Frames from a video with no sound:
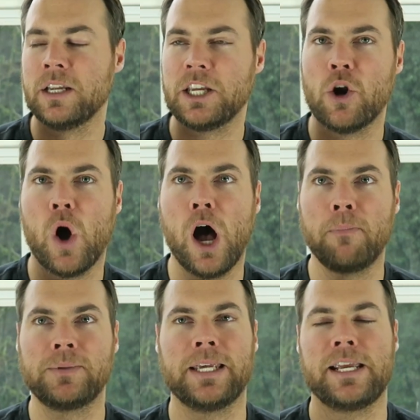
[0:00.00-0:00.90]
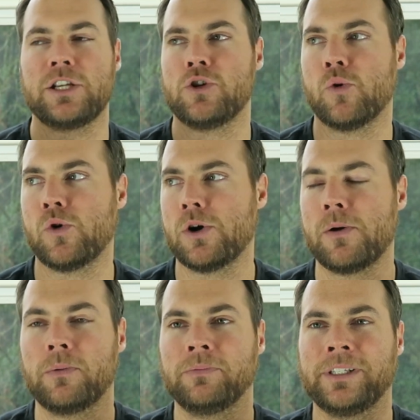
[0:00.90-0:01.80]
you know, update
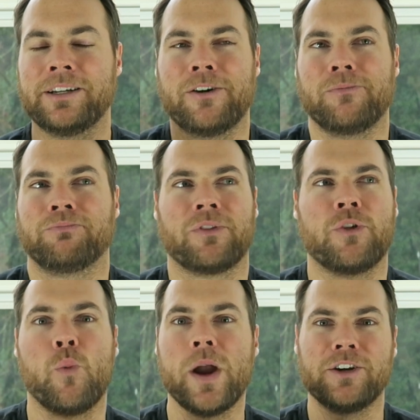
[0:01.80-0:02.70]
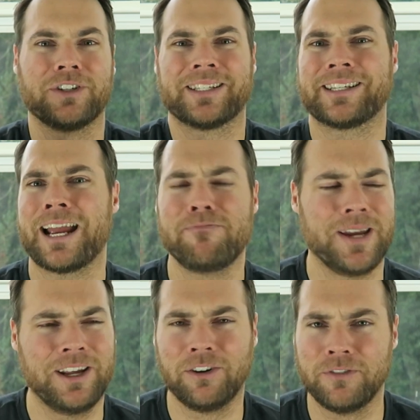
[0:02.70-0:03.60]
your, you know, the way your Skype
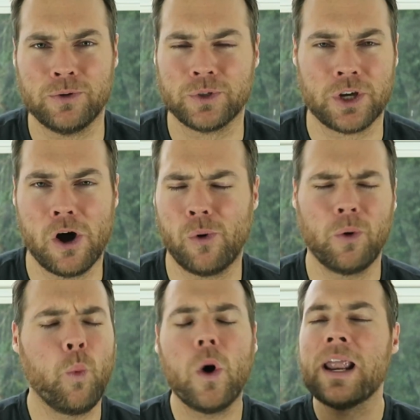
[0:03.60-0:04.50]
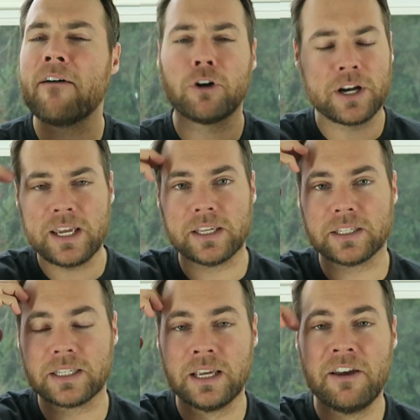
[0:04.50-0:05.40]
interviews go, or whatever it
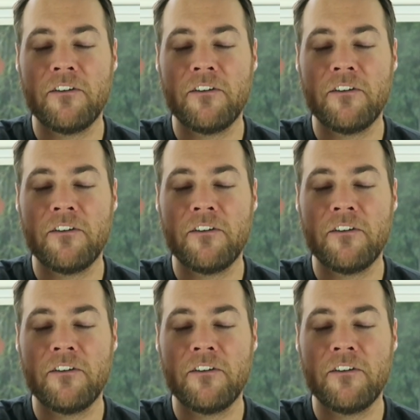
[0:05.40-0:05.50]
is,